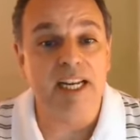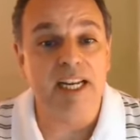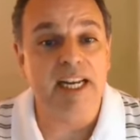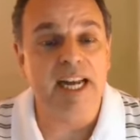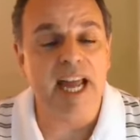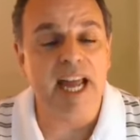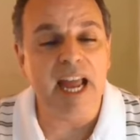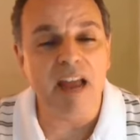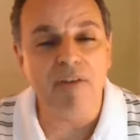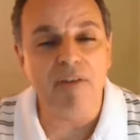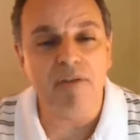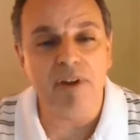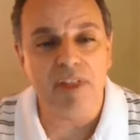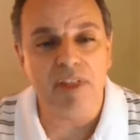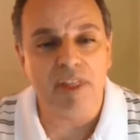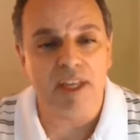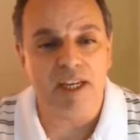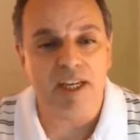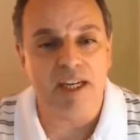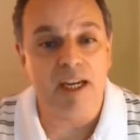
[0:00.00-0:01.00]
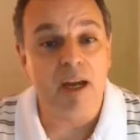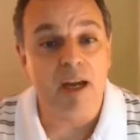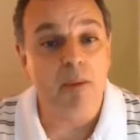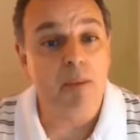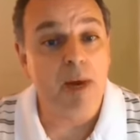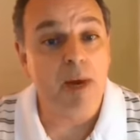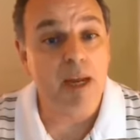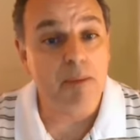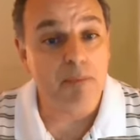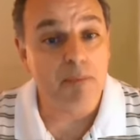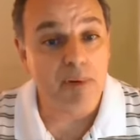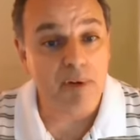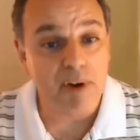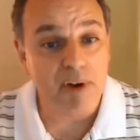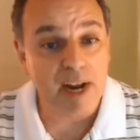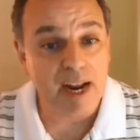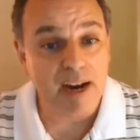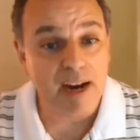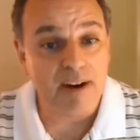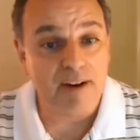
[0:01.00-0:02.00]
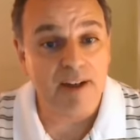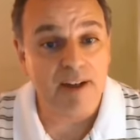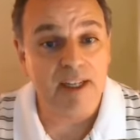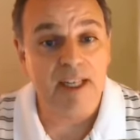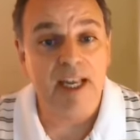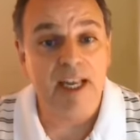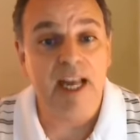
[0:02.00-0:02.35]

In everything, by prayer